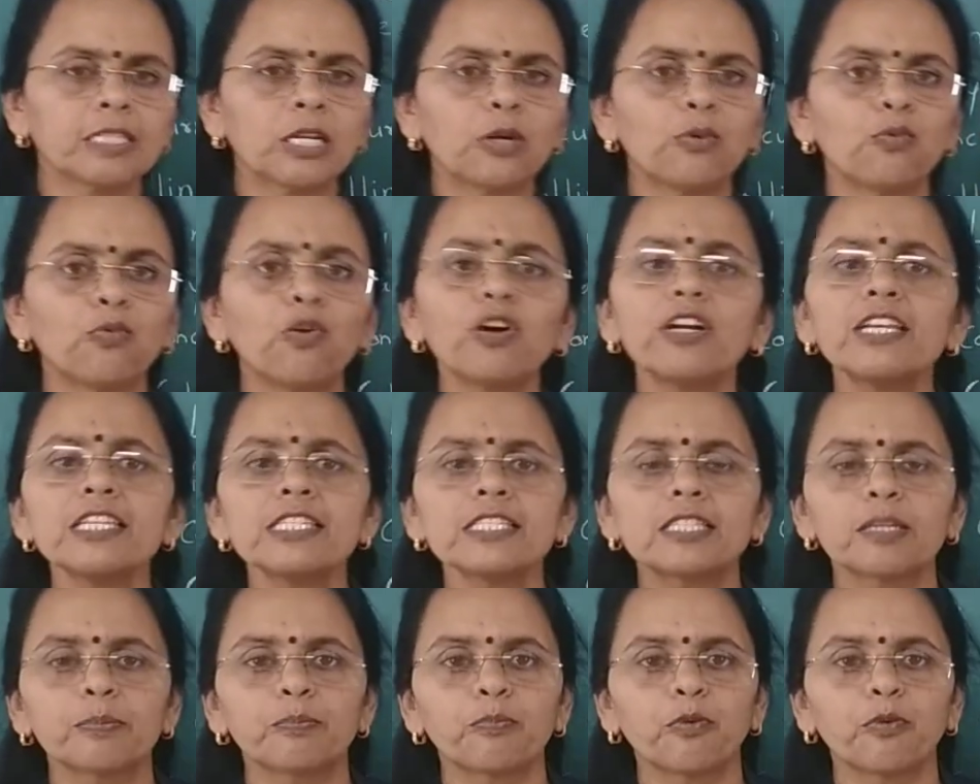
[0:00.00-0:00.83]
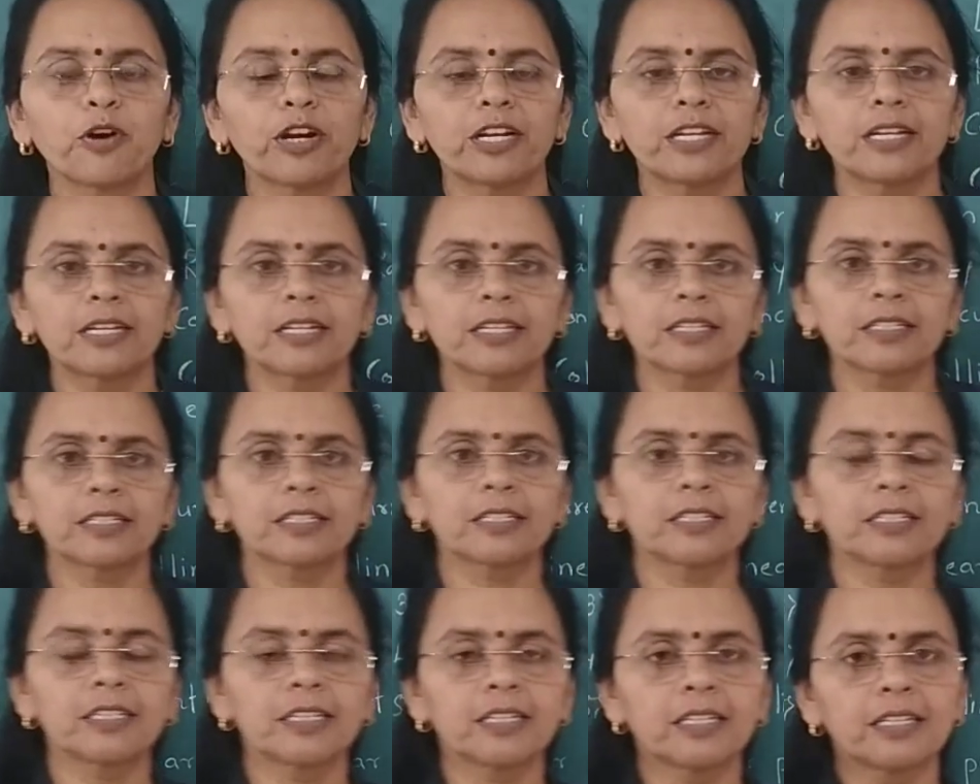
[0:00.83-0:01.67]
What is the point?
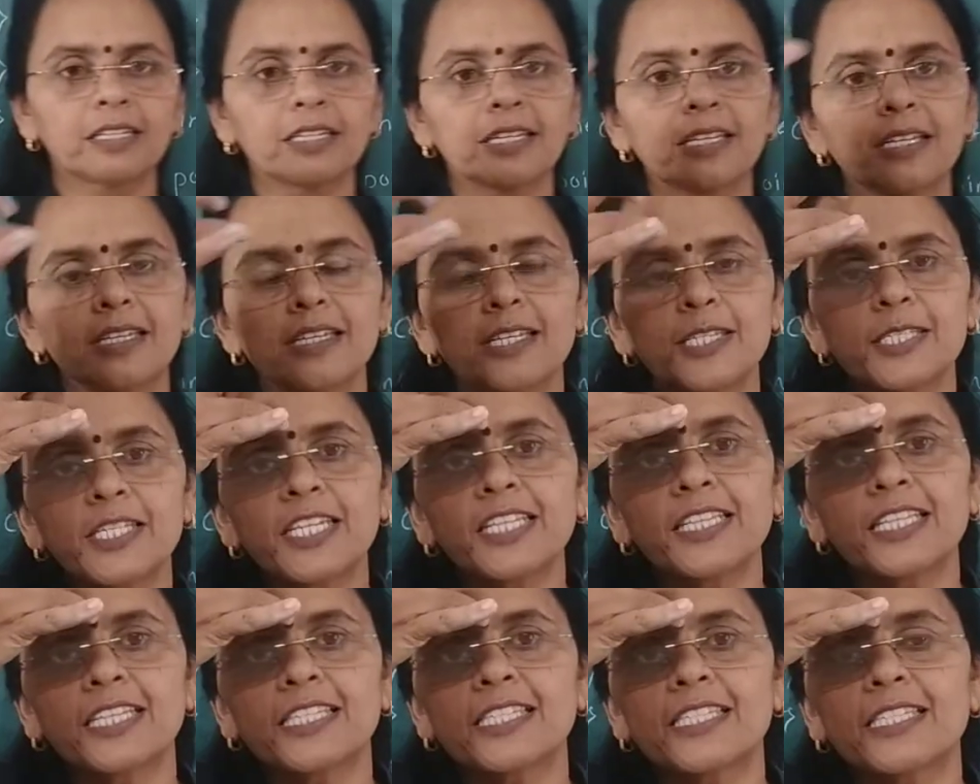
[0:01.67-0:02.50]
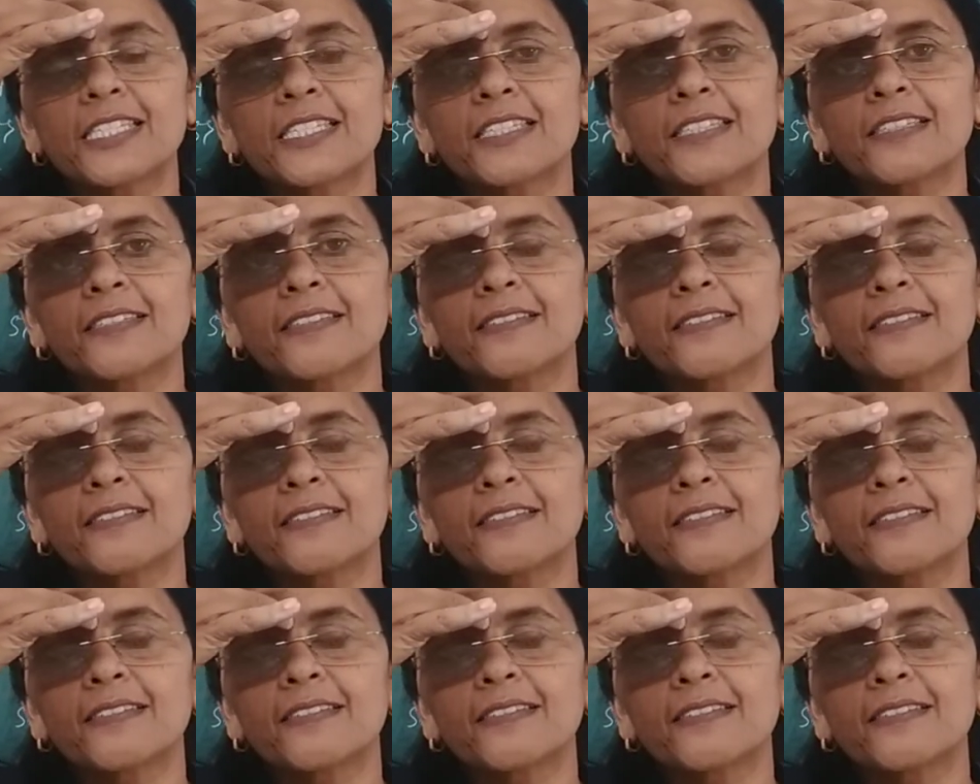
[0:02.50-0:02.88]
See this.